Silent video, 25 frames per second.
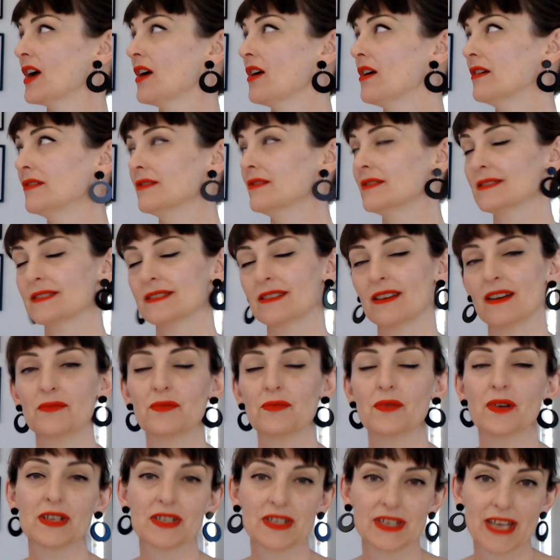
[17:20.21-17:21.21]
Also
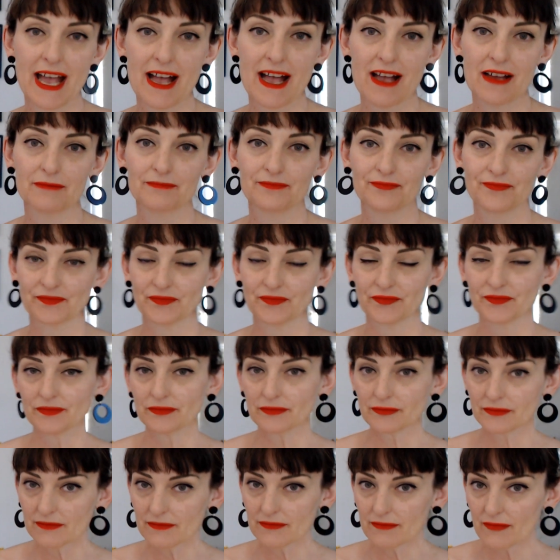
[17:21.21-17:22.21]
watch out
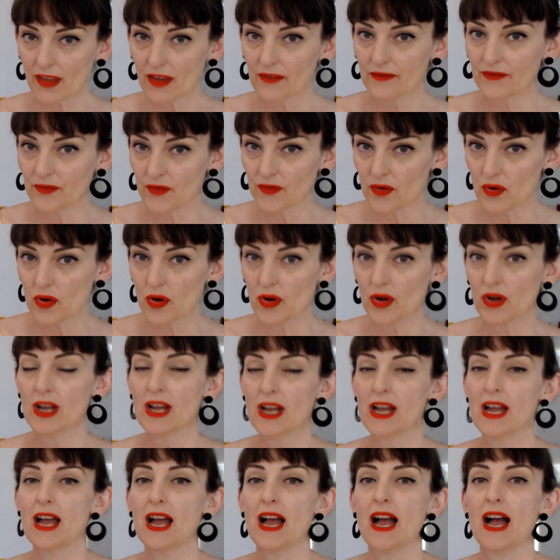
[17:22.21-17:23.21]
for
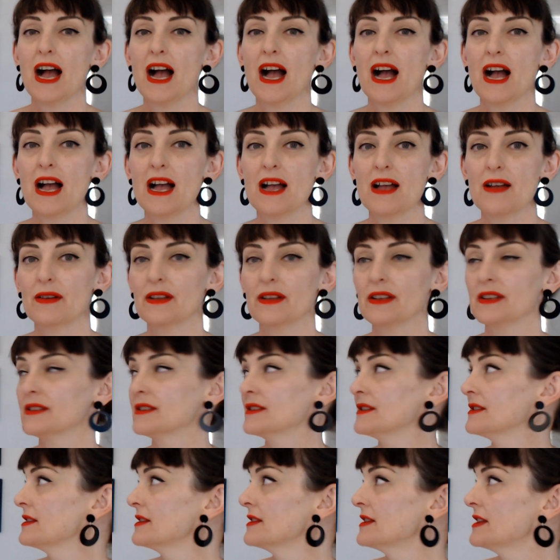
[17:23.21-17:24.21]

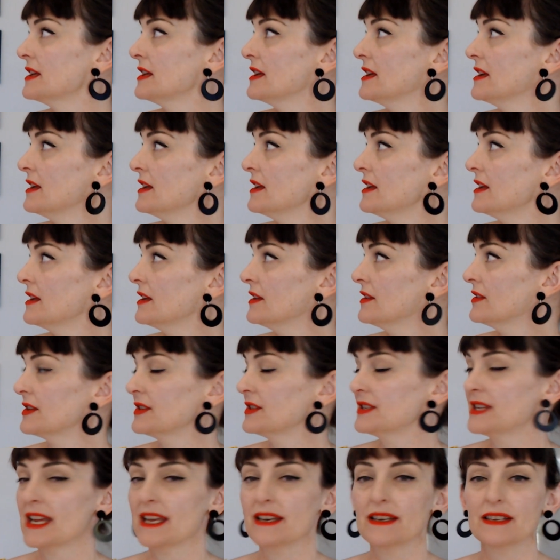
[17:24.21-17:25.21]
the
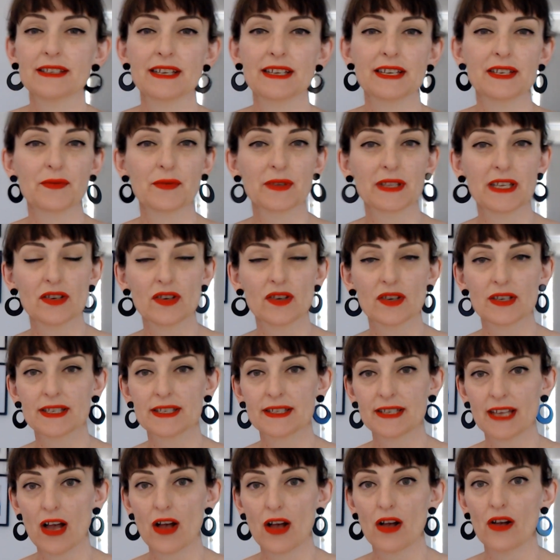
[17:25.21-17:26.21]
tendencies within
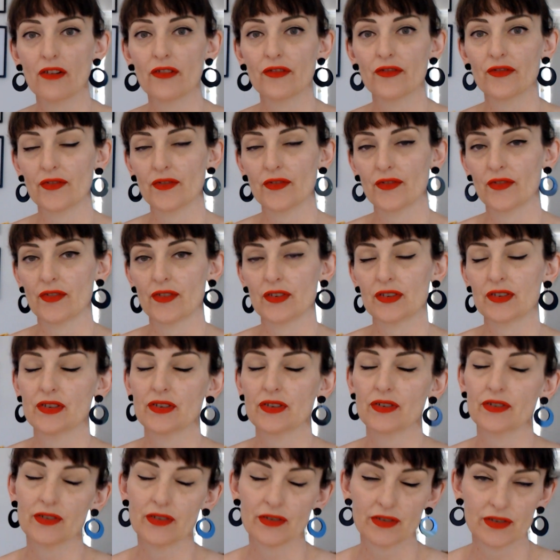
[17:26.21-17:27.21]
yourself
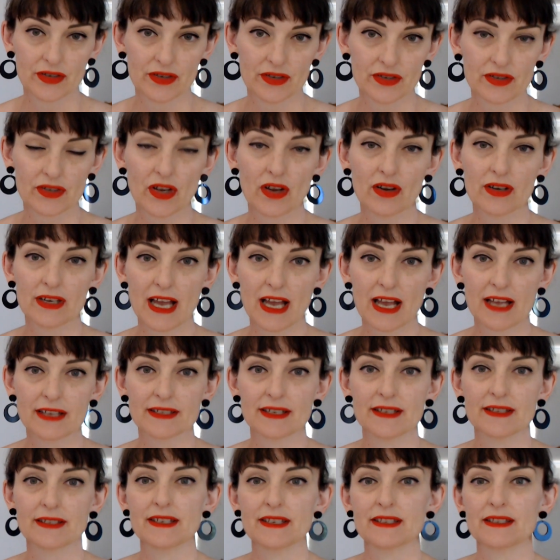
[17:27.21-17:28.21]
to show
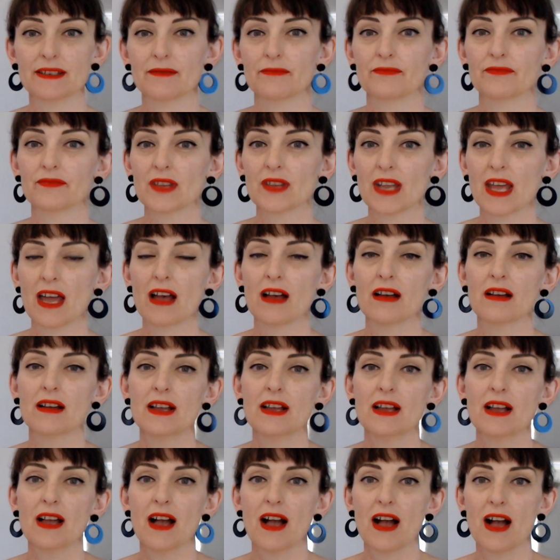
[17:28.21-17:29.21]
narcissism. Now,
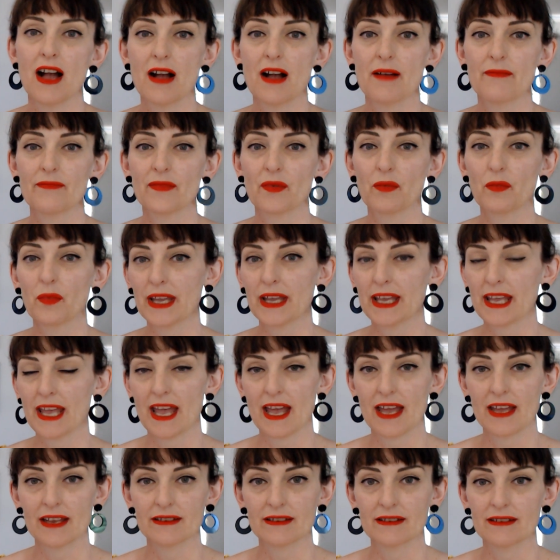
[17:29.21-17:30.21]
we
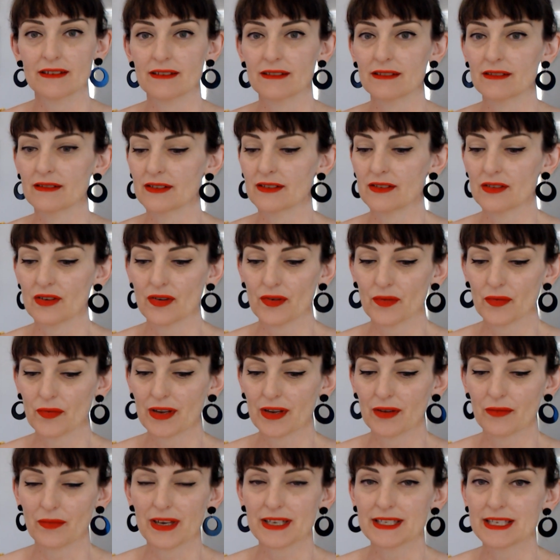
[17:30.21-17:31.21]
tend
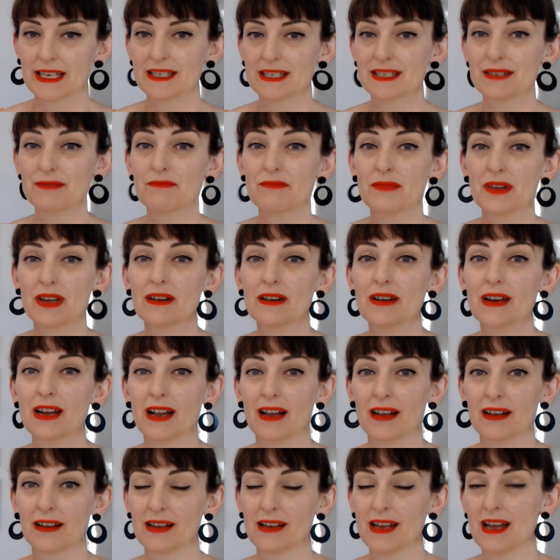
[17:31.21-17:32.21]
to
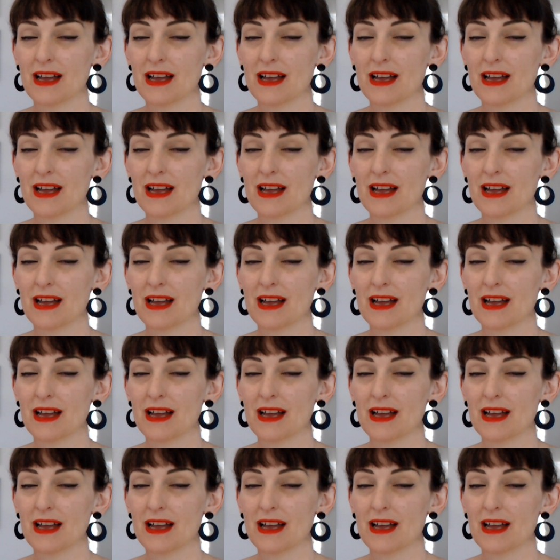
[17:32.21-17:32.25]
mirror